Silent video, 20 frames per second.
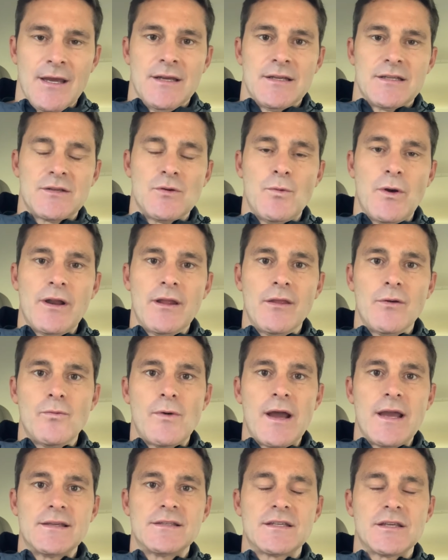So one of the
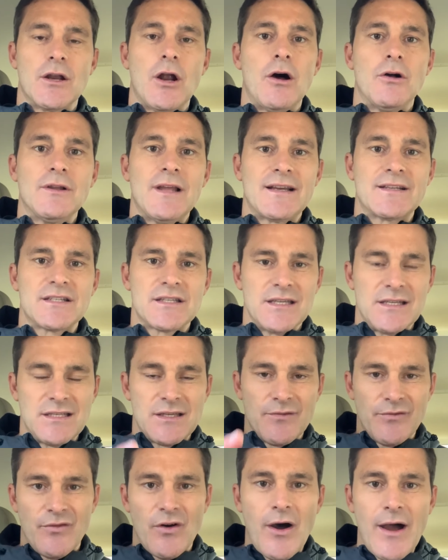ways that I'll actually
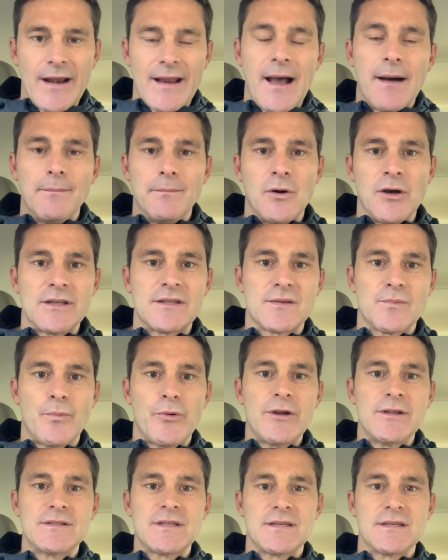divide up my
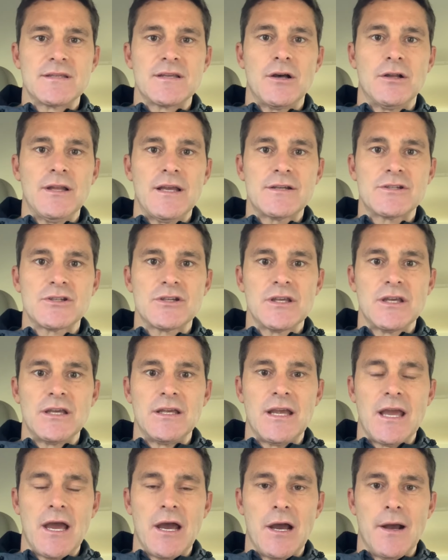sprints is I'll
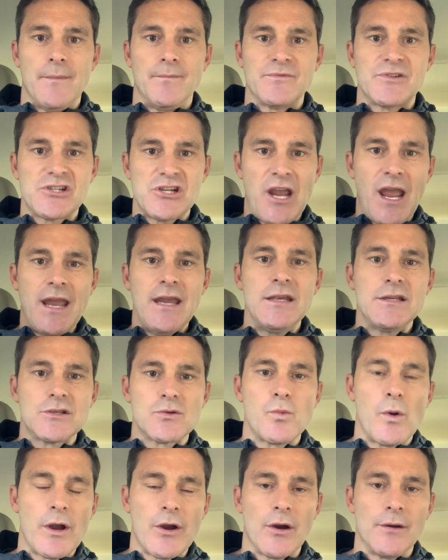actually change
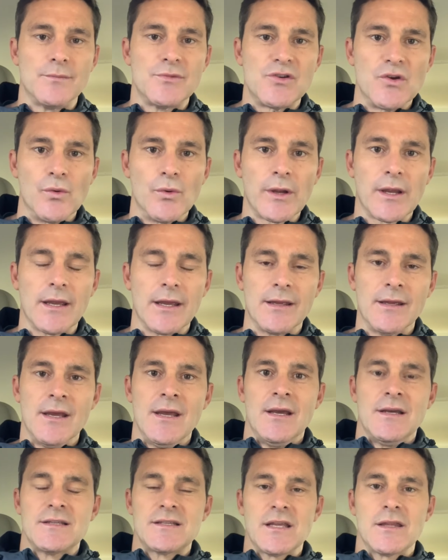where I'm doing it.
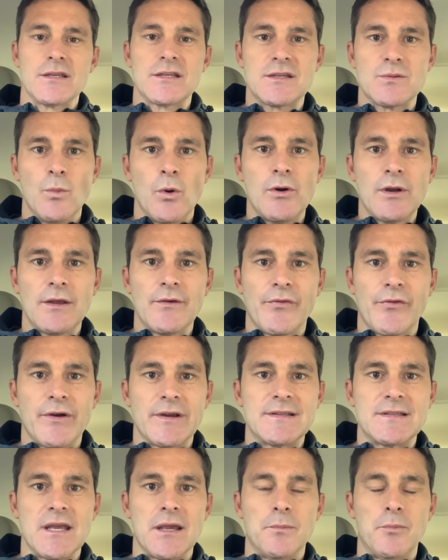So this morning, for
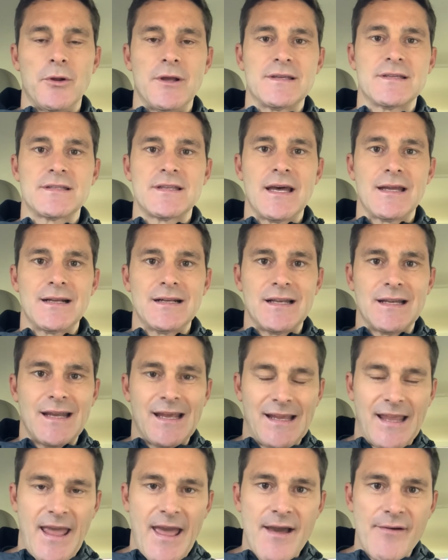example, I started in
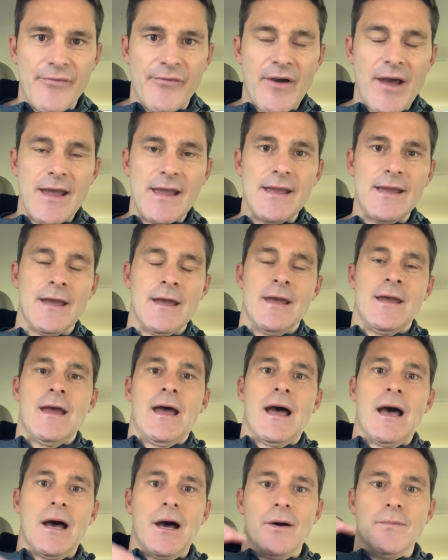a cafe
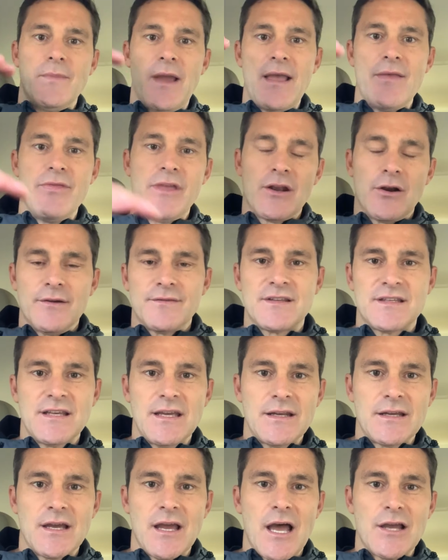and then I
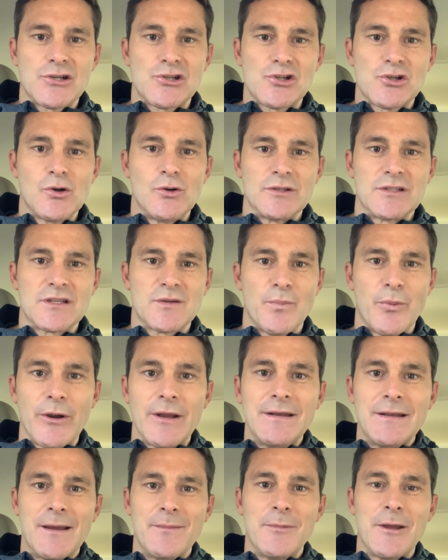set a short
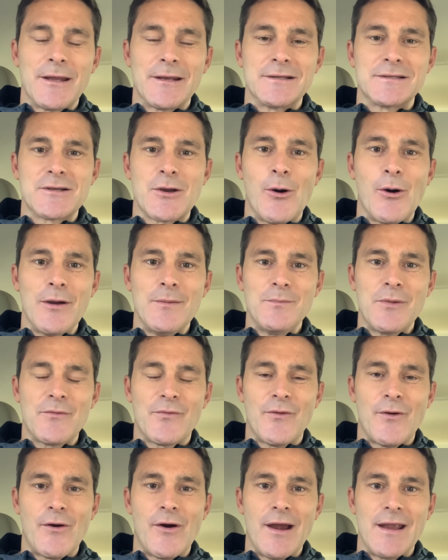sprint amount of time
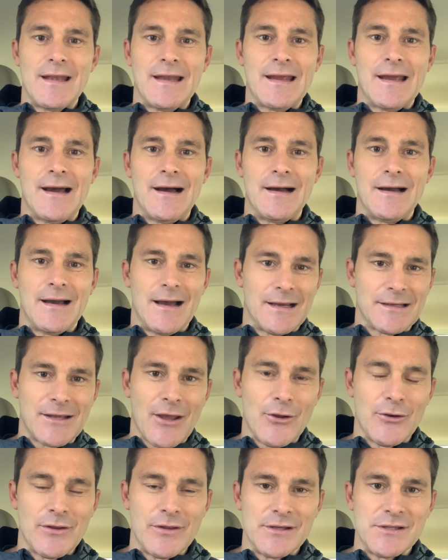before I now
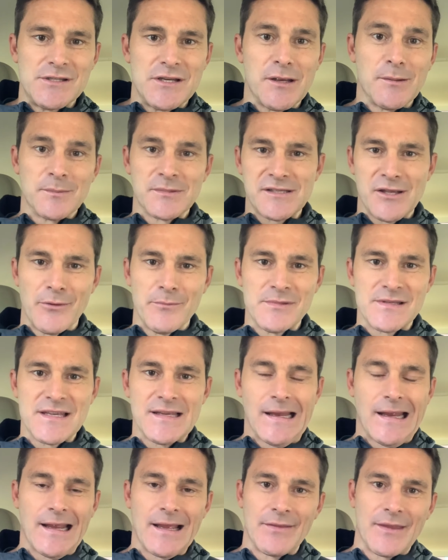go to the gym. So I'm
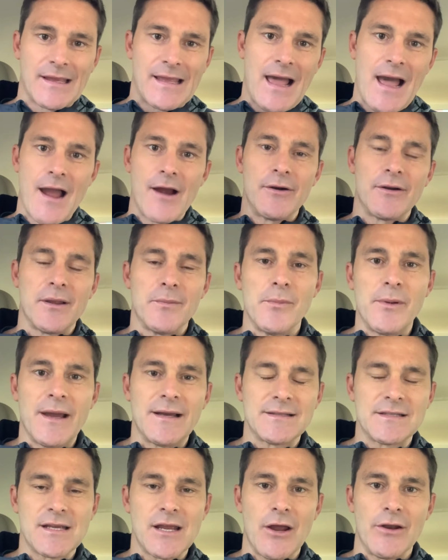sitting in the car and I'm
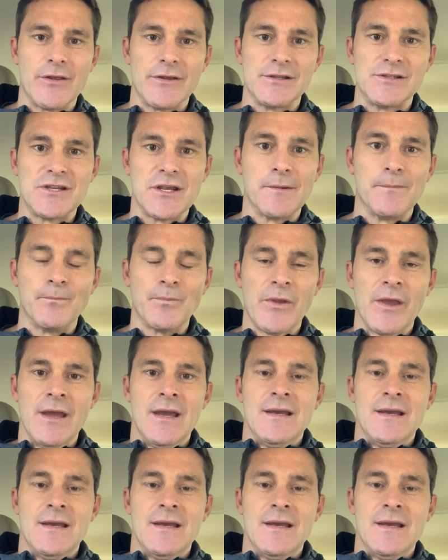about to go to the gym.